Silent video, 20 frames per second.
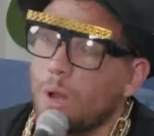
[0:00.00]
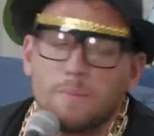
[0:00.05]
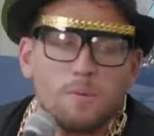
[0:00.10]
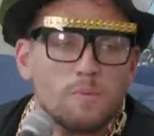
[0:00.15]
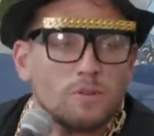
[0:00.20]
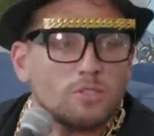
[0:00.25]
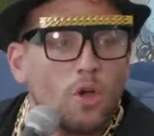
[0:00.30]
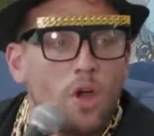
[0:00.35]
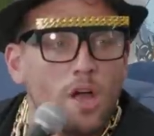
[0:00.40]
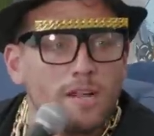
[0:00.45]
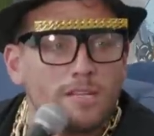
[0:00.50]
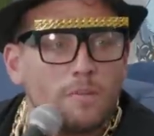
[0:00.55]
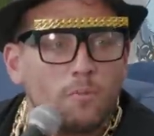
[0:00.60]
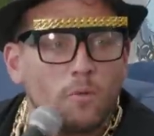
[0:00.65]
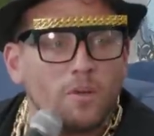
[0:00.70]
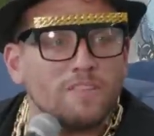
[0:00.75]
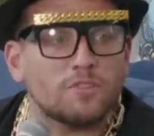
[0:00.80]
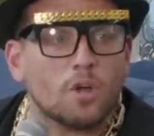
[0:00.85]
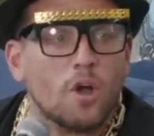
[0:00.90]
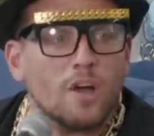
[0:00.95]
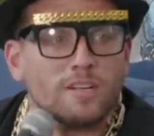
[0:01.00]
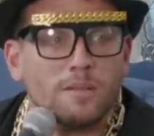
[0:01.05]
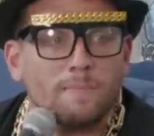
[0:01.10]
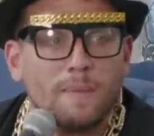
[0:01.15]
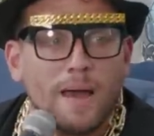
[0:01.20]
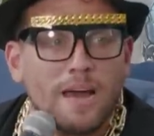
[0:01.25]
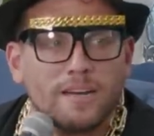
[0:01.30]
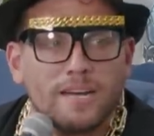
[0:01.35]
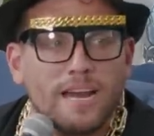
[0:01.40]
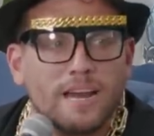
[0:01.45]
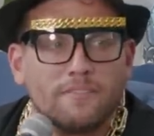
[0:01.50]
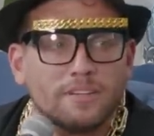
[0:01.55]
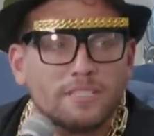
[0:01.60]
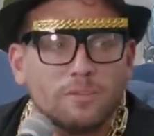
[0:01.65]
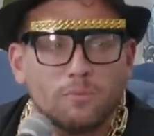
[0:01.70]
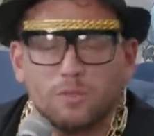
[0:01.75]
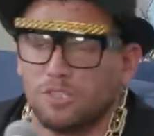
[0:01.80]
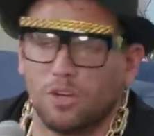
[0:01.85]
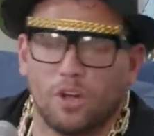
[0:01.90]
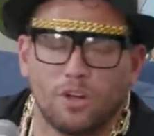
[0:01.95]
I mean, we talked we've talked about it every.
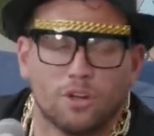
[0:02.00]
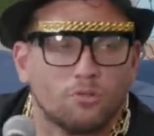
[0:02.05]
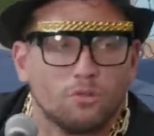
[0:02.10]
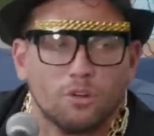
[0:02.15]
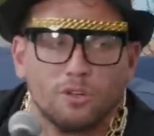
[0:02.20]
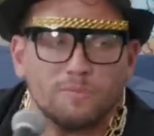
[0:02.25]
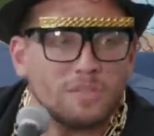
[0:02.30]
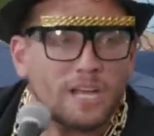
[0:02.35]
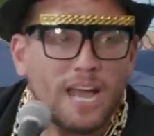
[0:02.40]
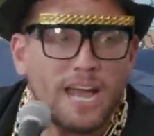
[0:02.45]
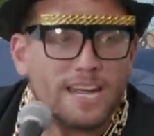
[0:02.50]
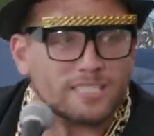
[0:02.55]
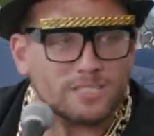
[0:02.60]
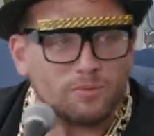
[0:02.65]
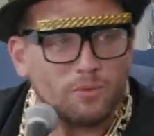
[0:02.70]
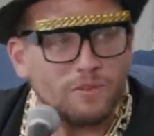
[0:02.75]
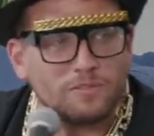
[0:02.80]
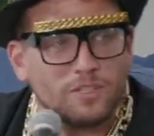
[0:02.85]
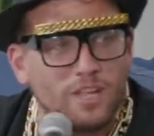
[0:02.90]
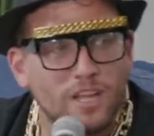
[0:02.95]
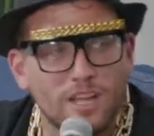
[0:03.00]
we started a group text. We,